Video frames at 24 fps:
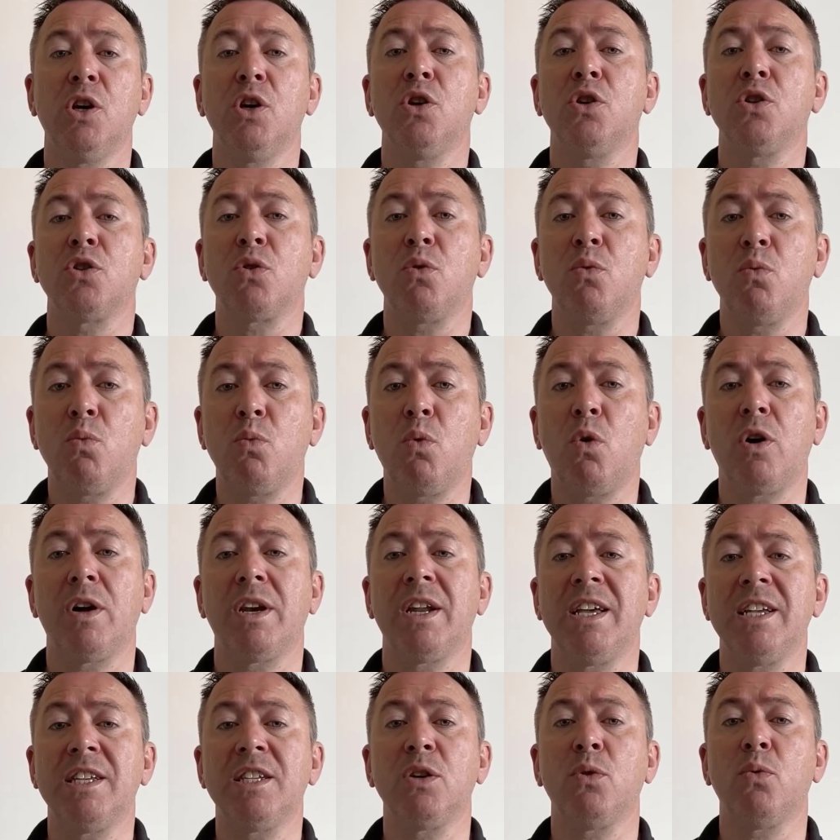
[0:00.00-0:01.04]
So what
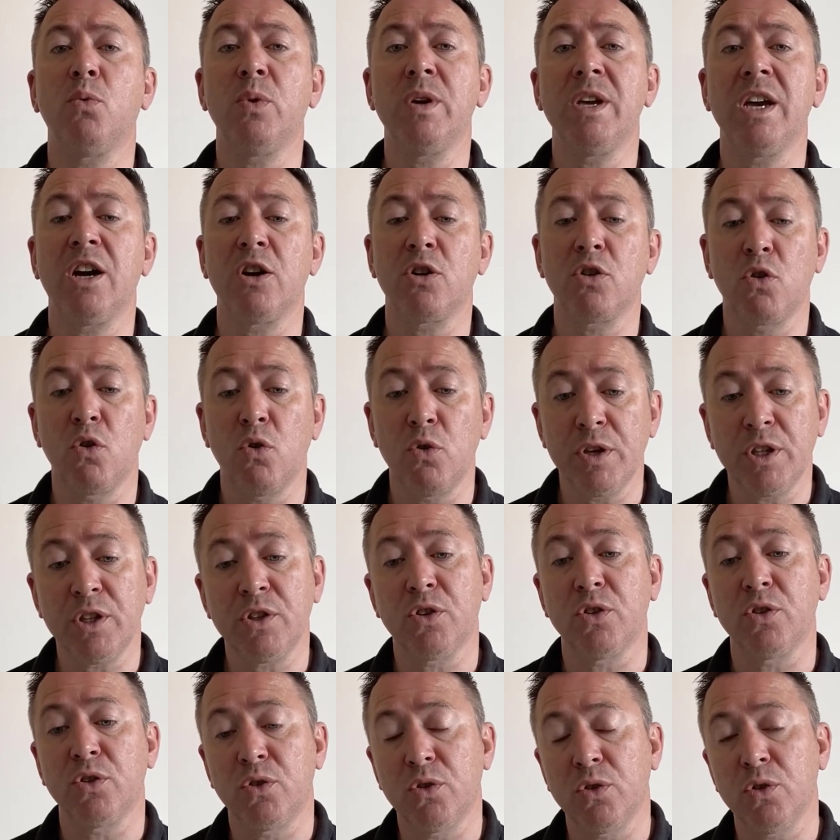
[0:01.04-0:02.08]
is it we are going to
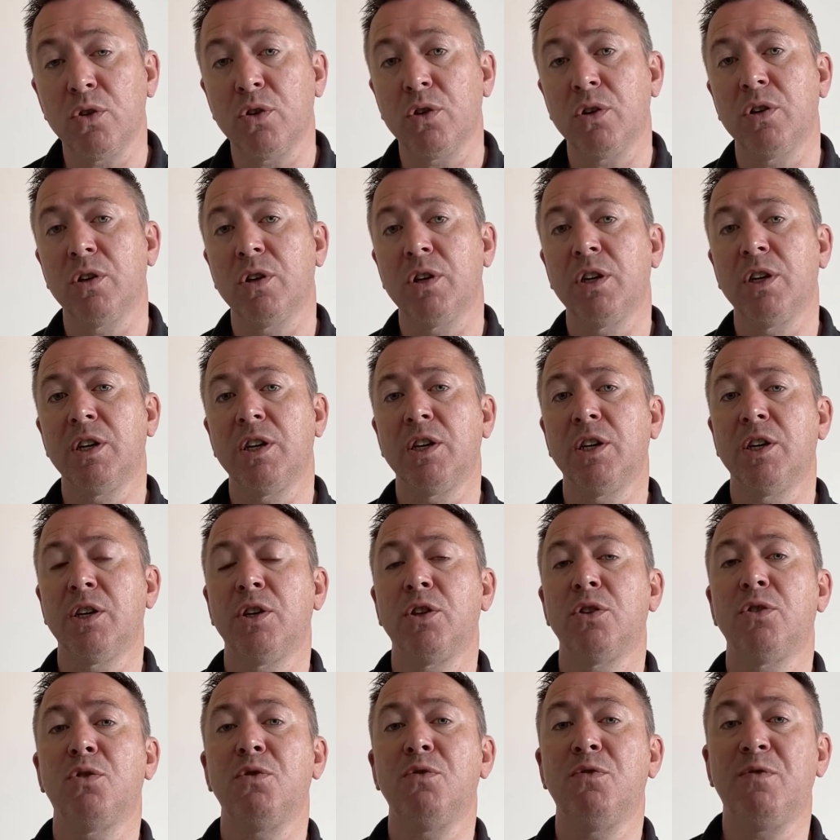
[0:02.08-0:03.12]
do
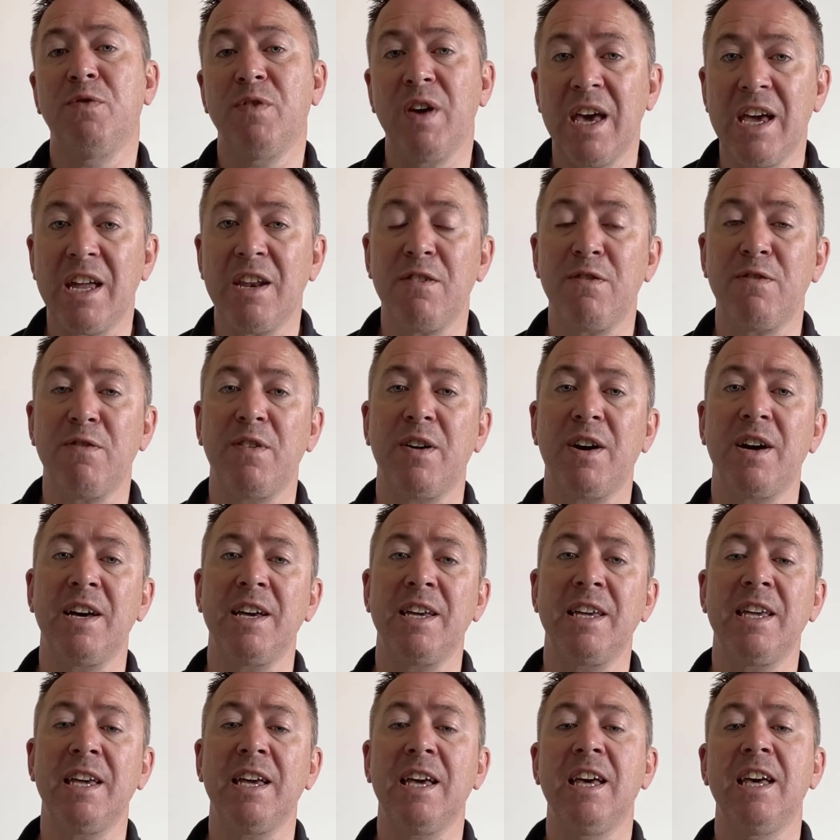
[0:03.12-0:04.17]
to
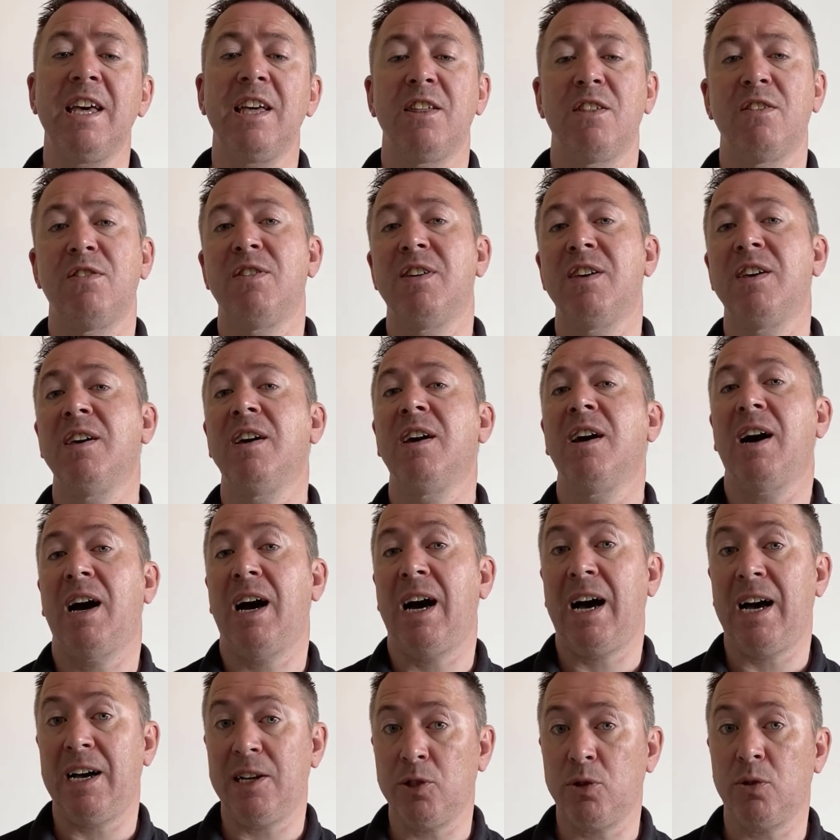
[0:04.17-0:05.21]
verify the
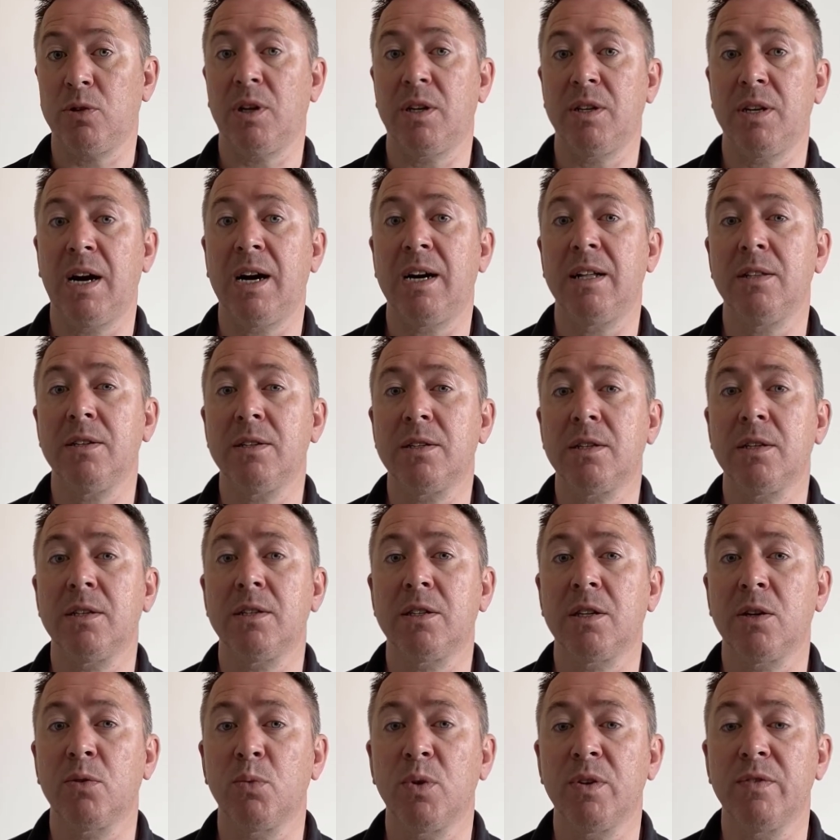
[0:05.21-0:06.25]
hazard analysis
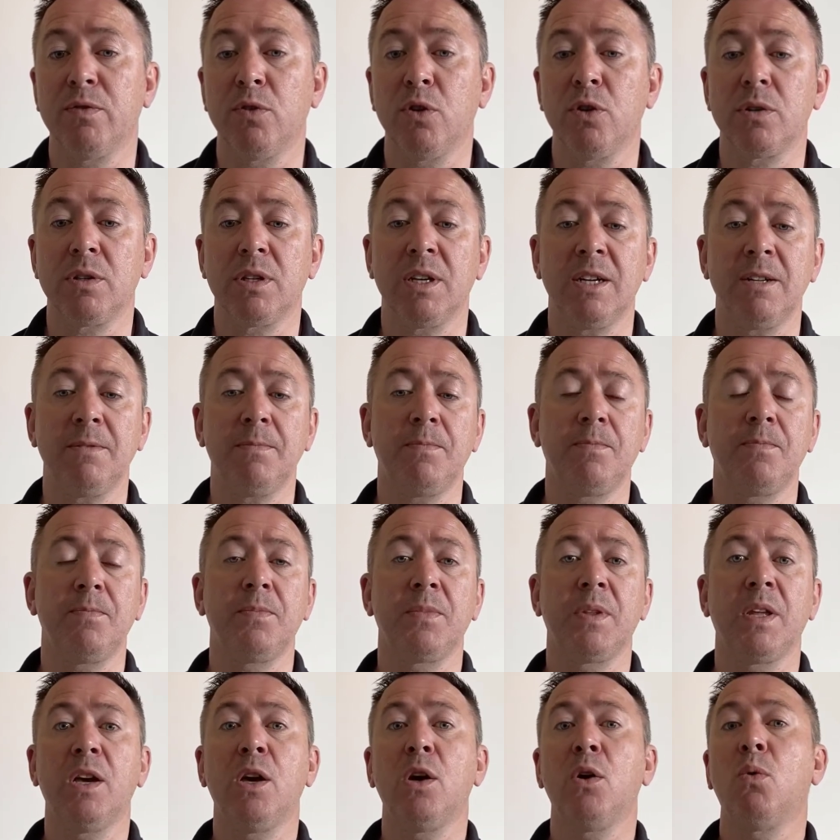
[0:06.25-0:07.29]
that we've looked at,
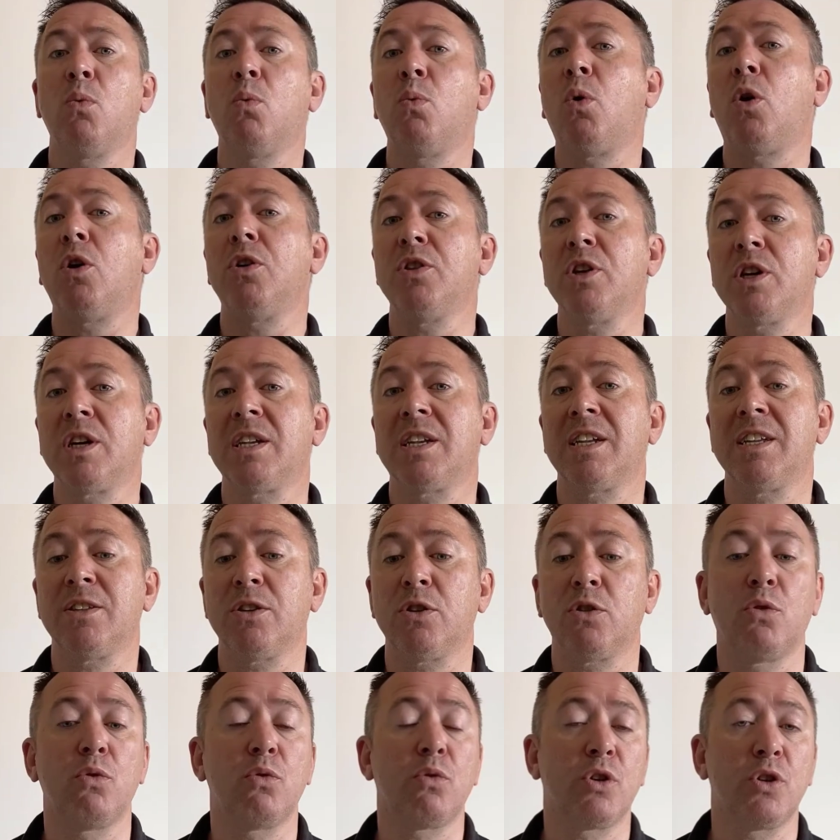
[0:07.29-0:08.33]
what the
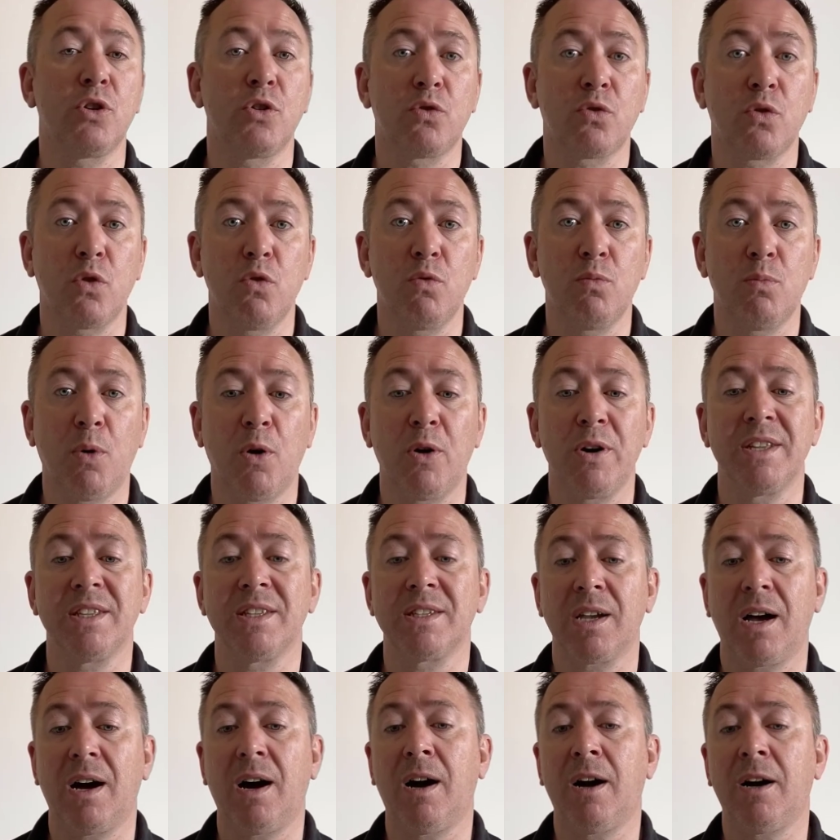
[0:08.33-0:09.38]
critical control points
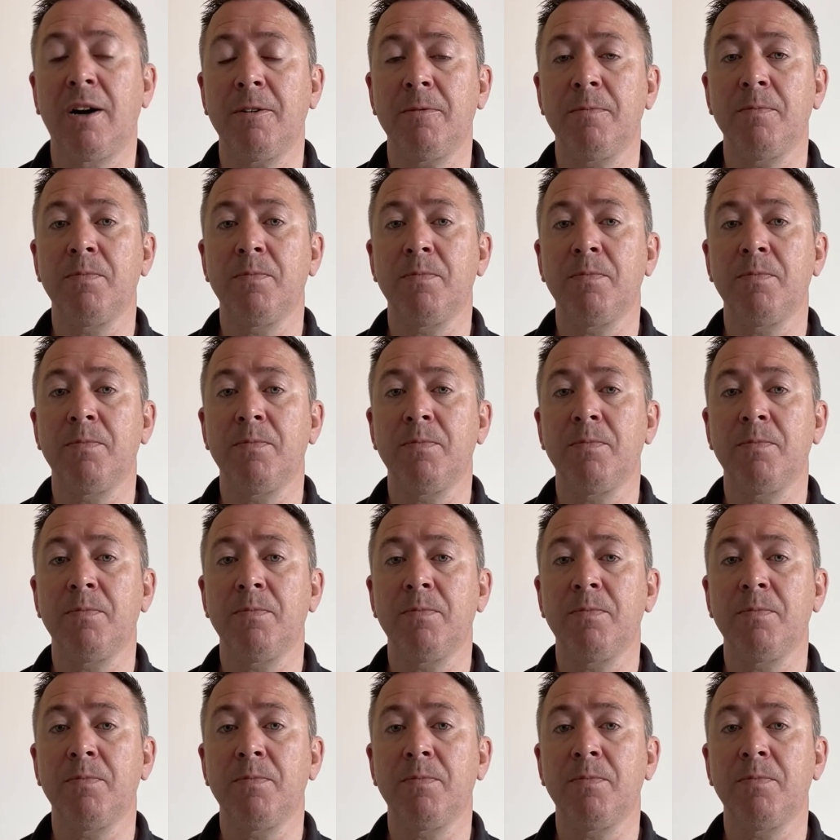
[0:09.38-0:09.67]
are,